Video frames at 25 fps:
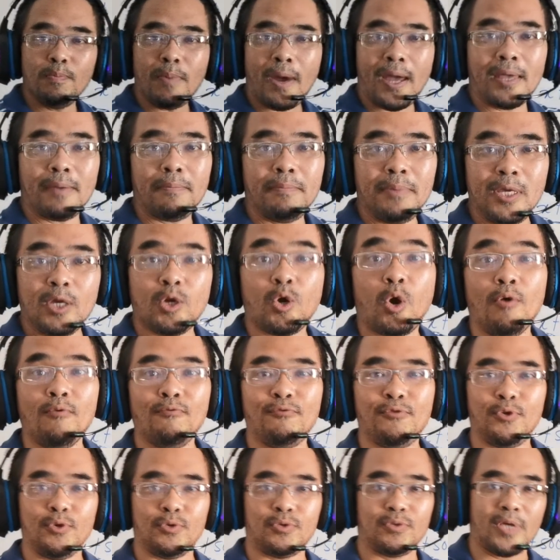might be
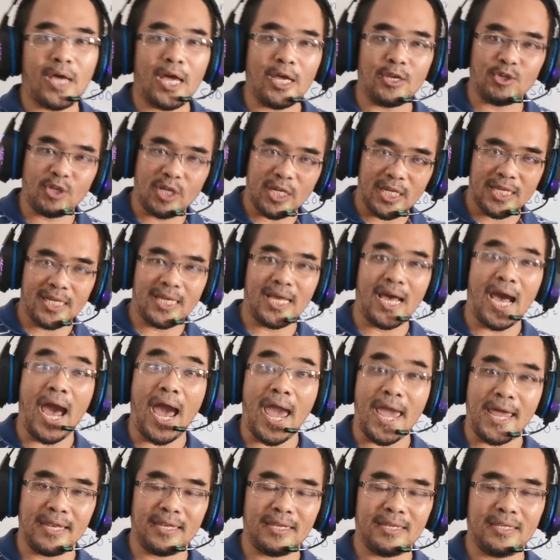confused. Actually,
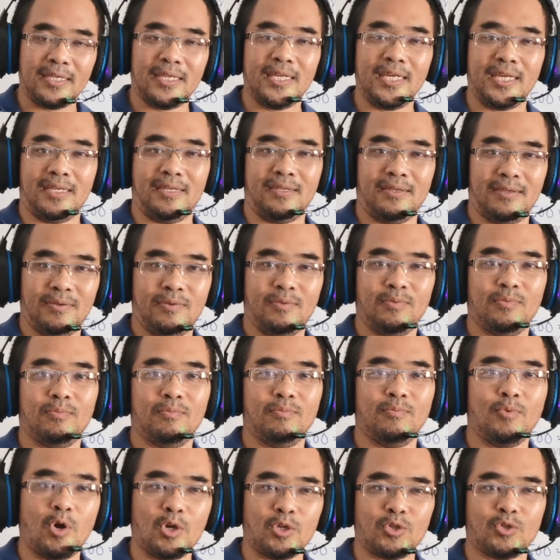I
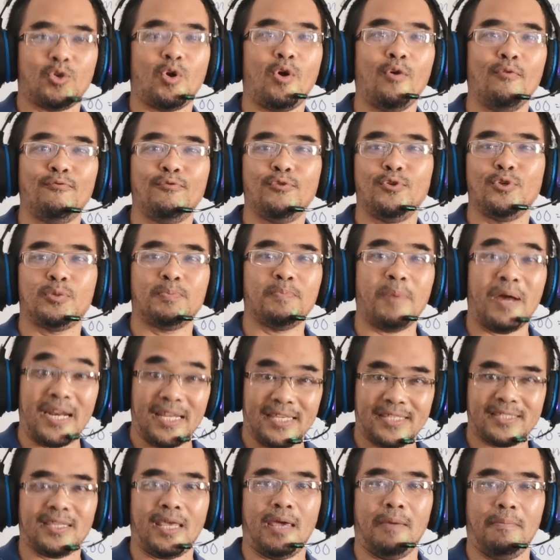was confused by the
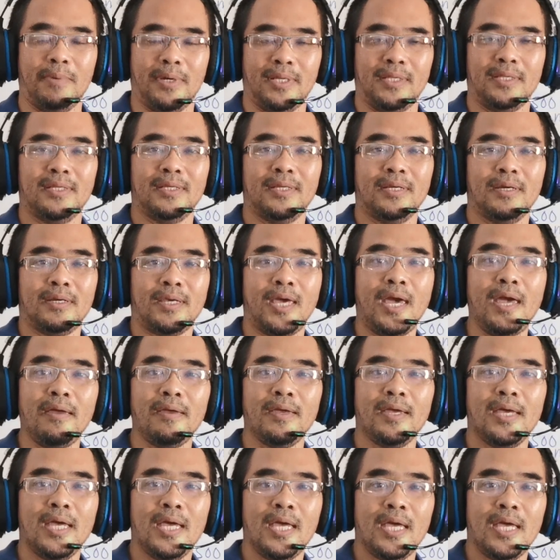statement. Okay,